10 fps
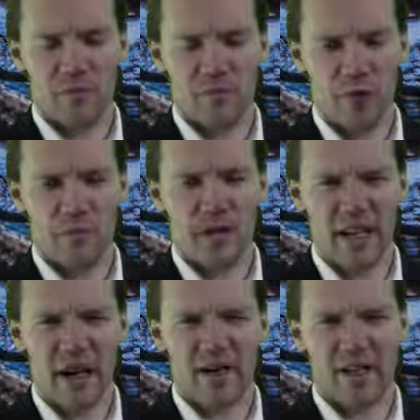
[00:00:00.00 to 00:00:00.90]
pretty
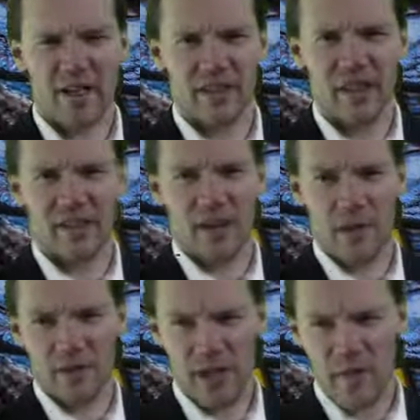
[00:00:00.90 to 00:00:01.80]
healthy during that
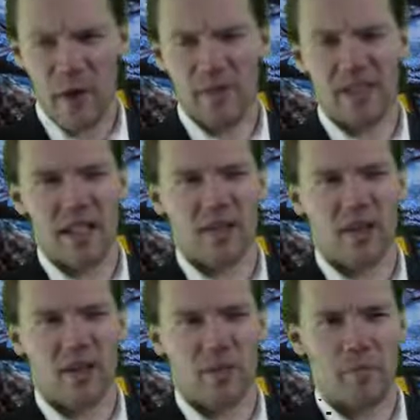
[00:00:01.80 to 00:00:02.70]
time, so that might be something
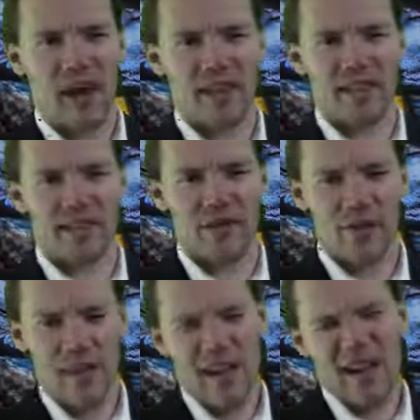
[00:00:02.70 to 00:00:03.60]
to look back into.
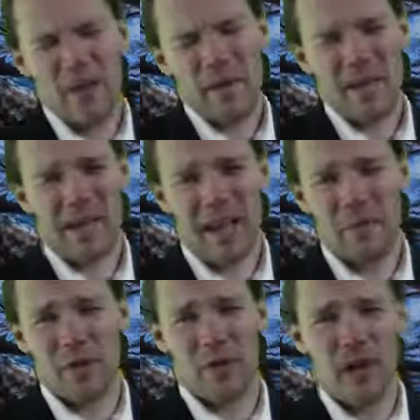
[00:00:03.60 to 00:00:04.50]
Maybe just
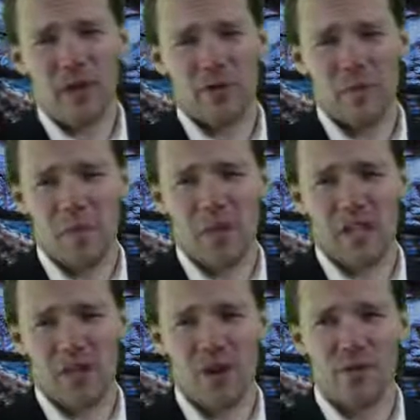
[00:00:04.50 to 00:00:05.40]
hemp in general, but
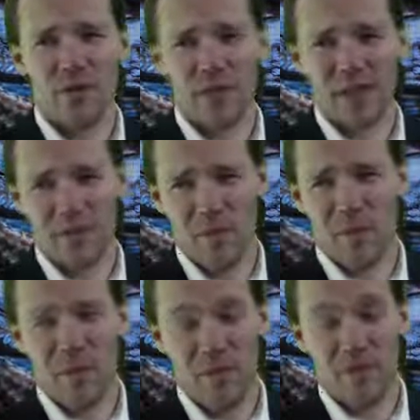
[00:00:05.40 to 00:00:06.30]
the tofu is
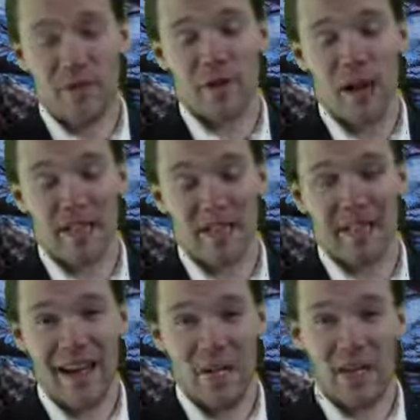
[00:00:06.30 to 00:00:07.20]
more a fermented
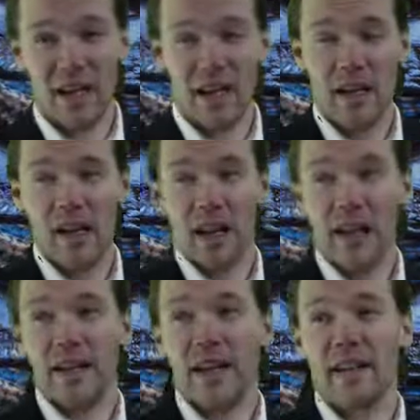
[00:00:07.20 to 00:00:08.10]
hemp.
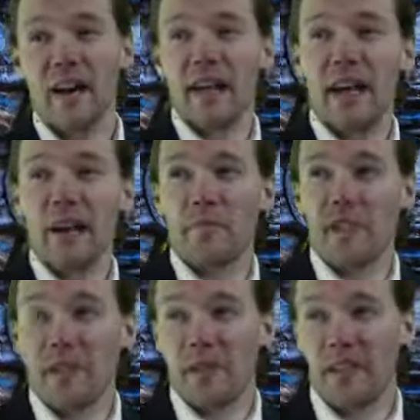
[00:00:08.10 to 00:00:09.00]
And now that hemp
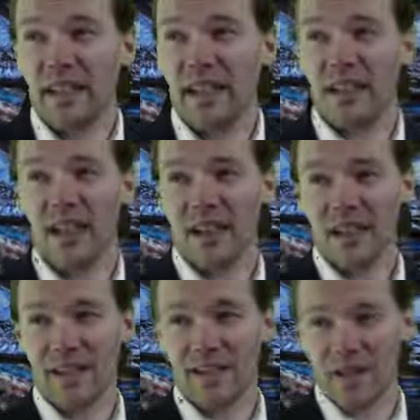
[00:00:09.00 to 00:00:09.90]
is going to be legalized,
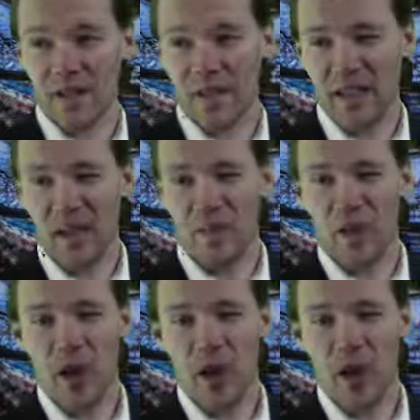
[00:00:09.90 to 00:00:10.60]
I think there's going to be a lot more